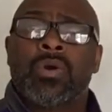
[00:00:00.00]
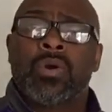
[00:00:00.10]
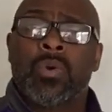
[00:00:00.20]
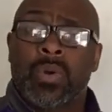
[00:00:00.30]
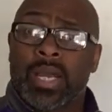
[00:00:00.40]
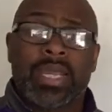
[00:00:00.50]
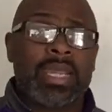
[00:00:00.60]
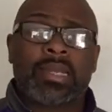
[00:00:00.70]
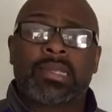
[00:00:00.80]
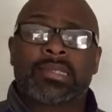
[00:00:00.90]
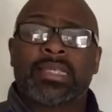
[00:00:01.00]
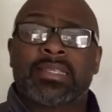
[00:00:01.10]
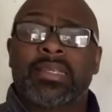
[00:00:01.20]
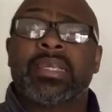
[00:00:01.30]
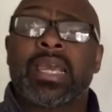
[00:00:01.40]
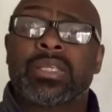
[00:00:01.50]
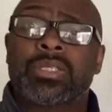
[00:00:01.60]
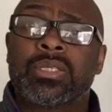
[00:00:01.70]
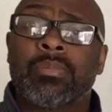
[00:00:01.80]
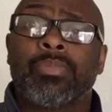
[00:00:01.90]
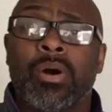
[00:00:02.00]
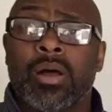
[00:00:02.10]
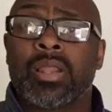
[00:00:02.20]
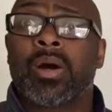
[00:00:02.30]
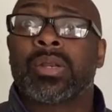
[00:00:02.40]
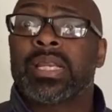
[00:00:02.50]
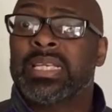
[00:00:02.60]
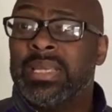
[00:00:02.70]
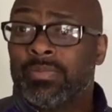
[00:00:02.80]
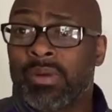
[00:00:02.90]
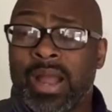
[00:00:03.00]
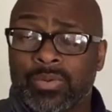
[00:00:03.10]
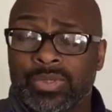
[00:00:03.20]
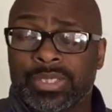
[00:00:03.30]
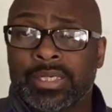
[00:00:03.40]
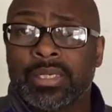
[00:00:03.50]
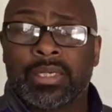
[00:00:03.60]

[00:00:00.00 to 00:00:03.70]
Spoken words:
who, again, consistently catches the ball on the deep routes.